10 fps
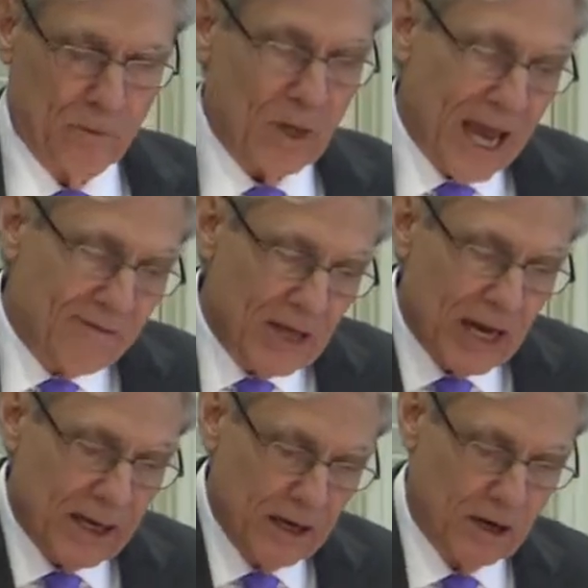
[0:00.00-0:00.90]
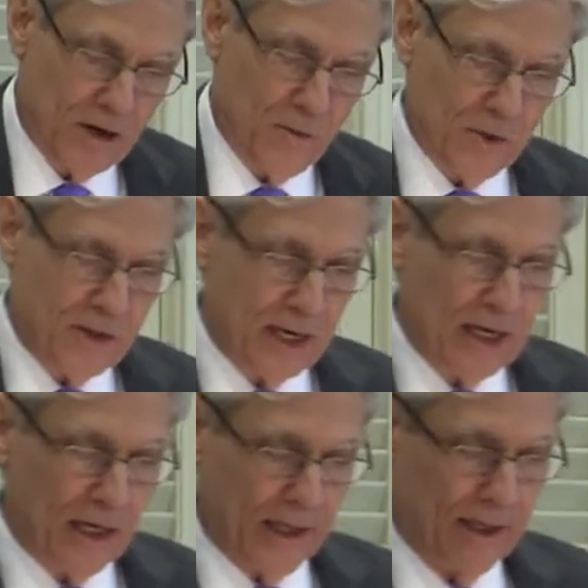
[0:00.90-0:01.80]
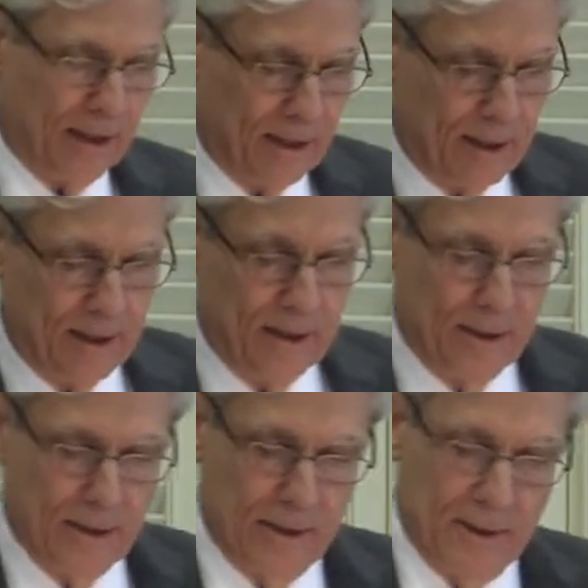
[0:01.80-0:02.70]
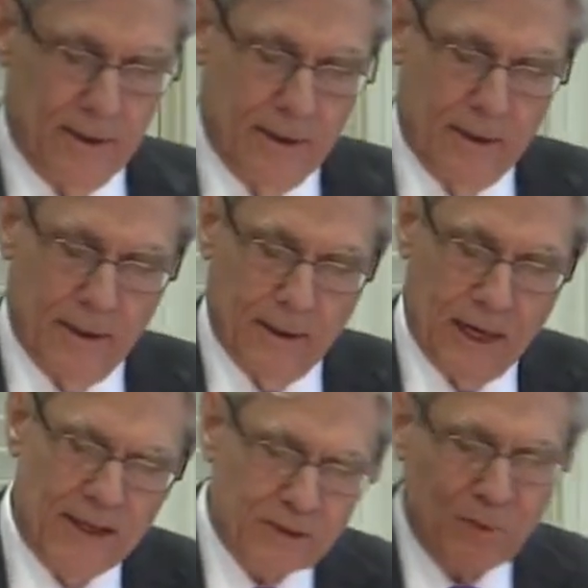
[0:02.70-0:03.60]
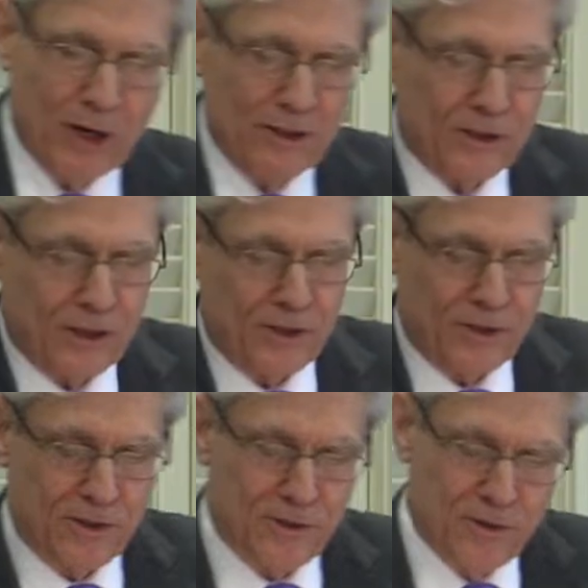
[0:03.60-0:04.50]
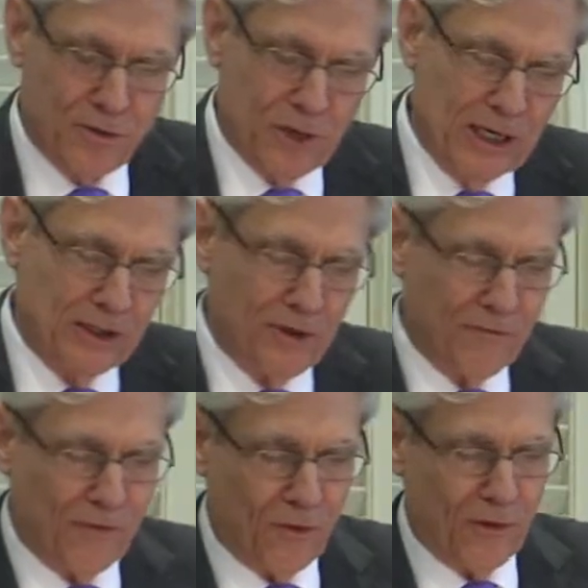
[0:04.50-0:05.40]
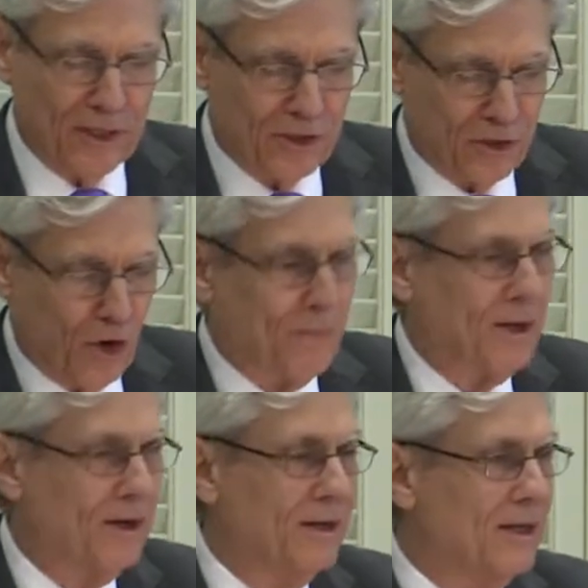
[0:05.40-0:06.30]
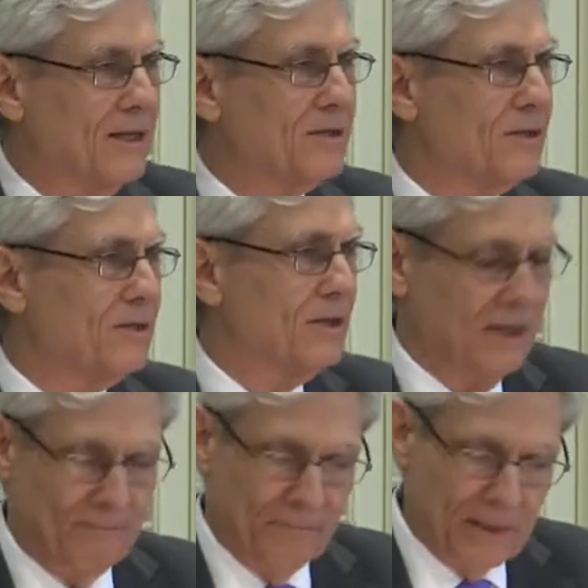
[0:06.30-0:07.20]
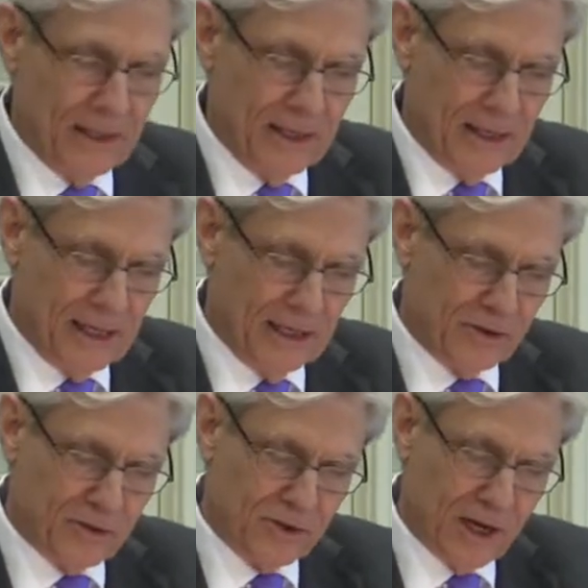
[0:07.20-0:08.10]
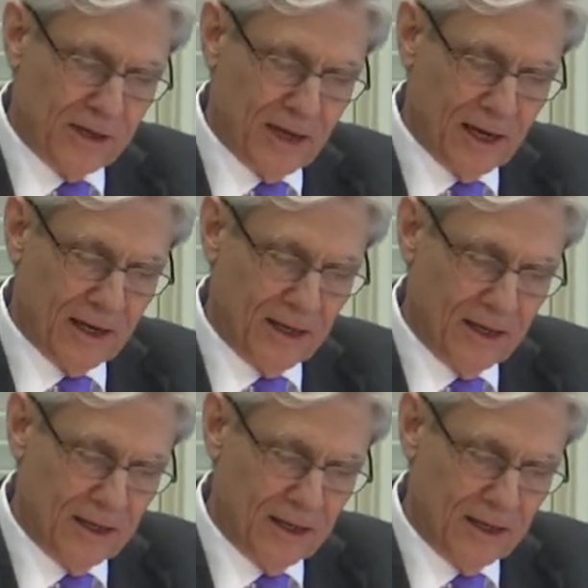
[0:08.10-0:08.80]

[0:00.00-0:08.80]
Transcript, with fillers: We have that here with healing. And this brings us to the reason for this sermon, this Easter Sunday.